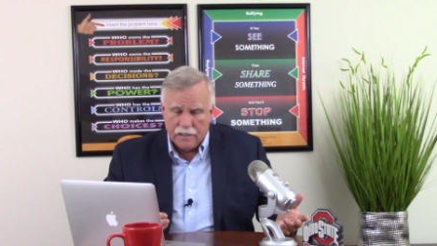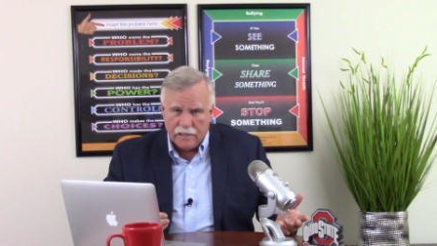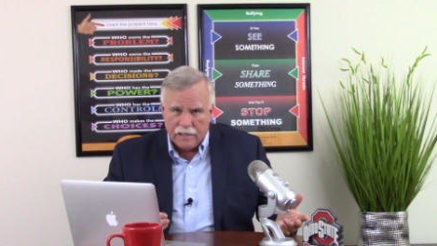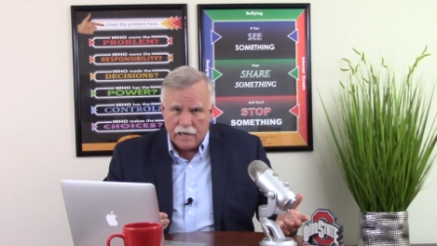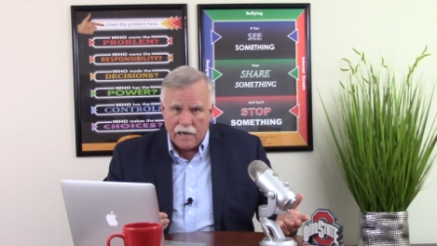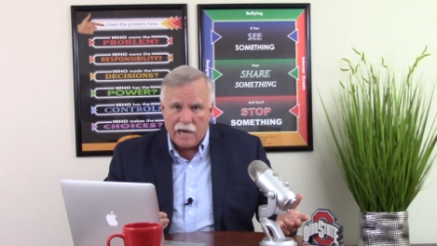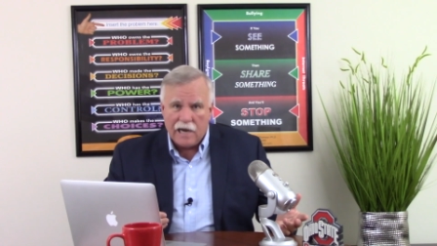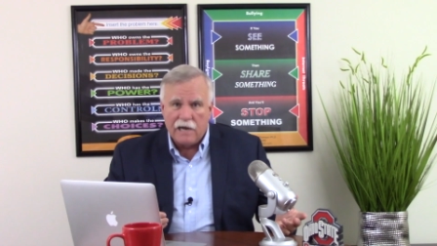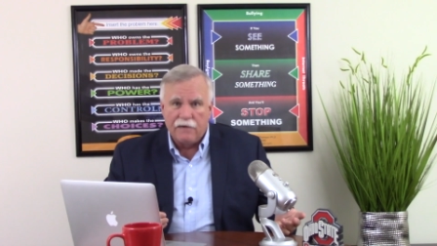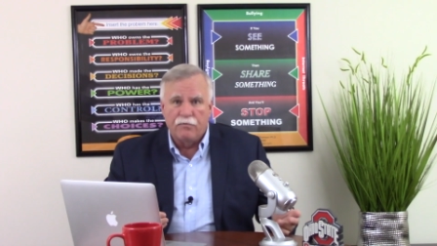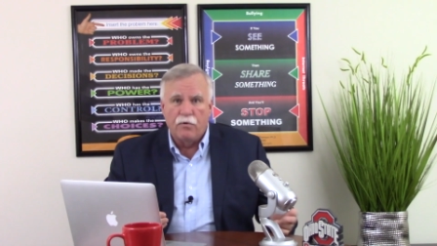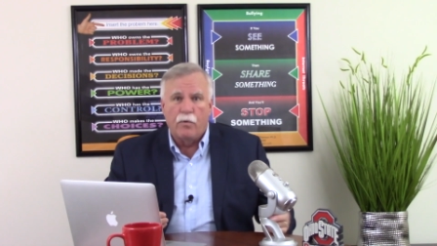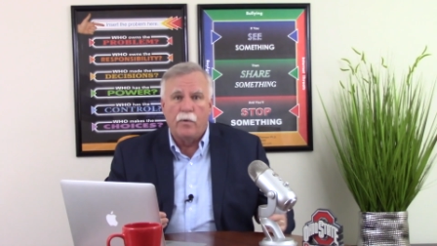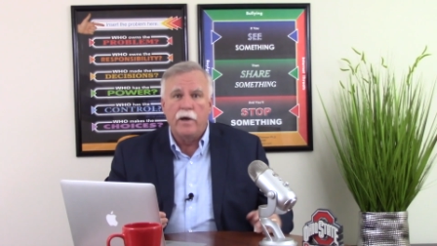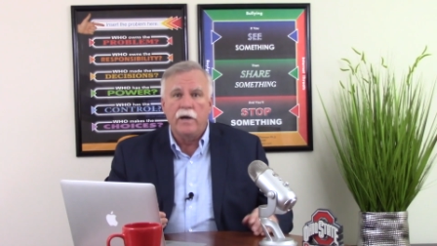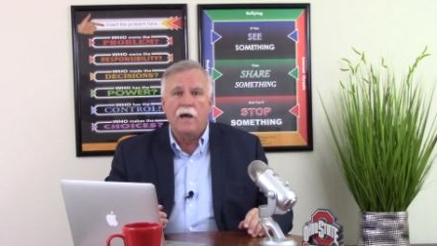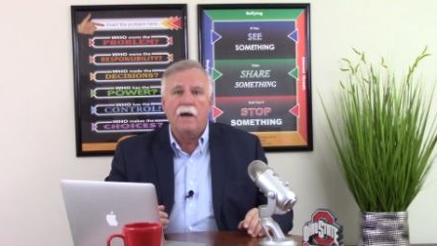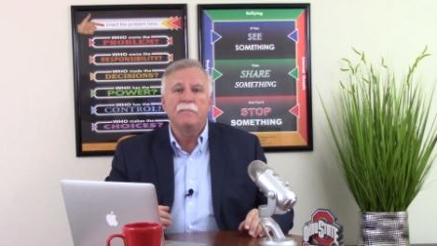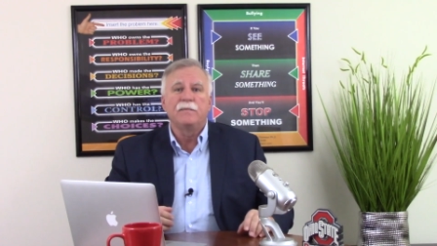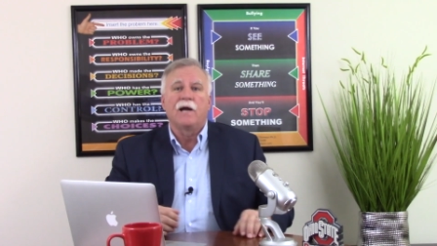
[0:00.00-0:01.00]
Hi
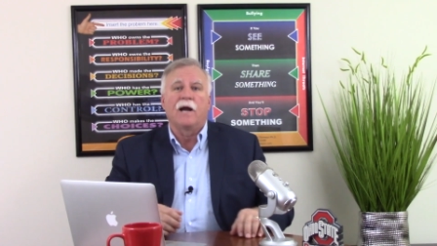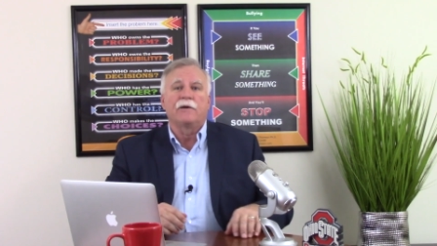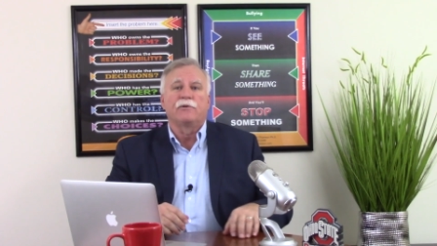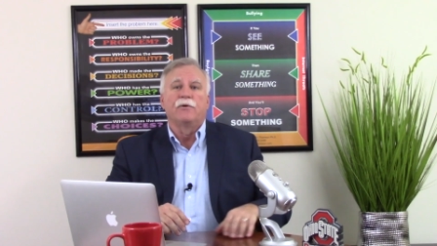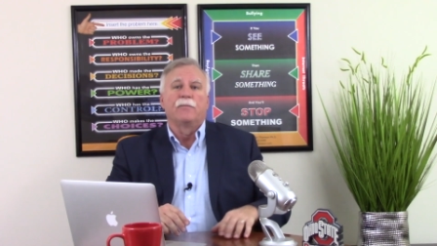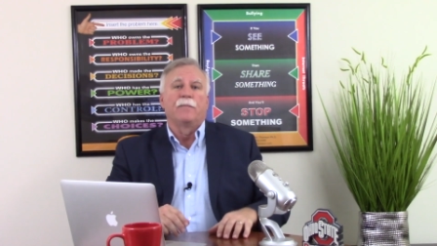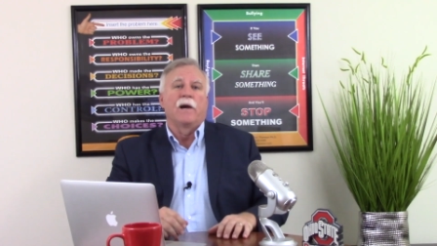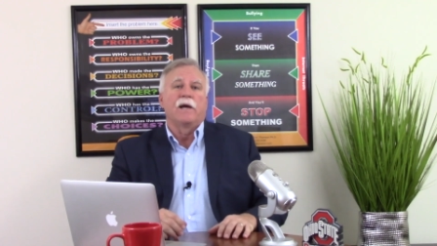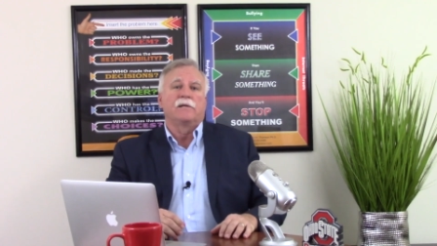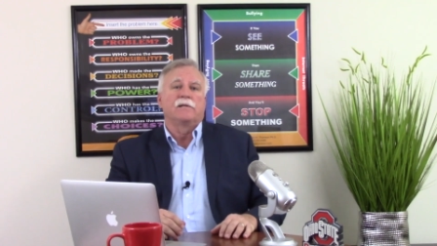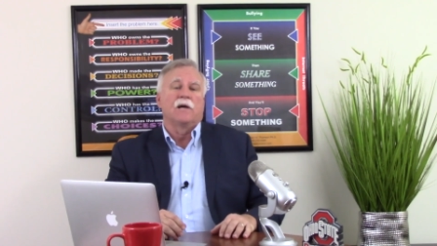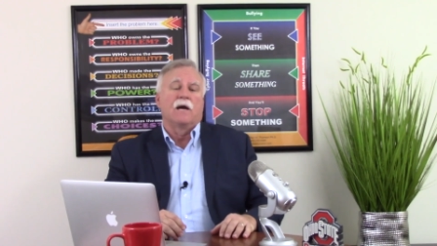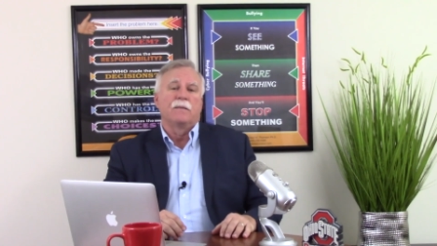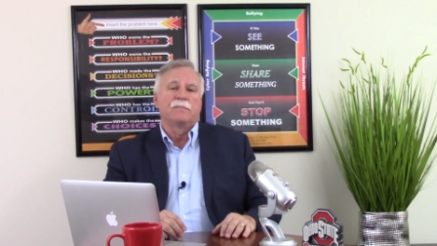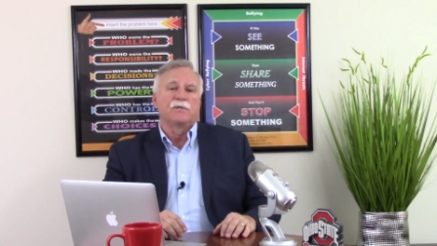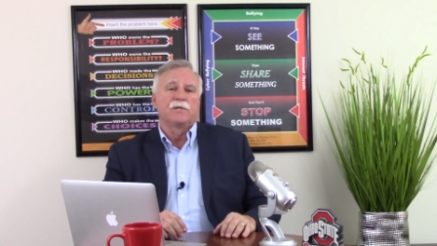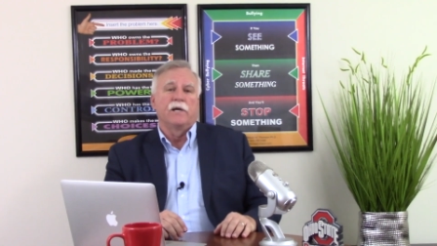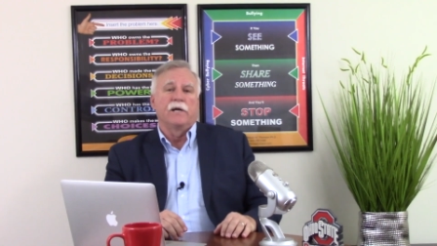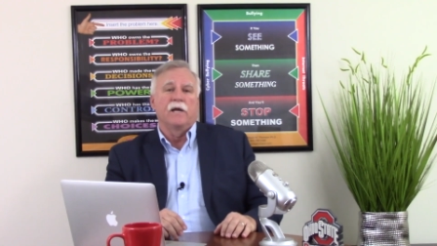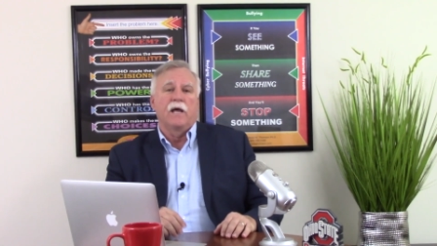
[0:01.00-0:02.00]
everyone, I'm Dr. Mike
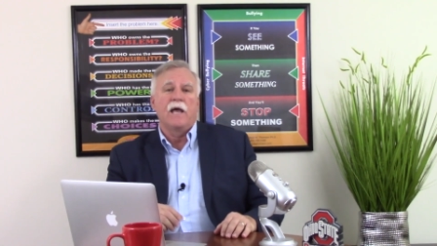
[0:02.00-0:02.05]
Thompson.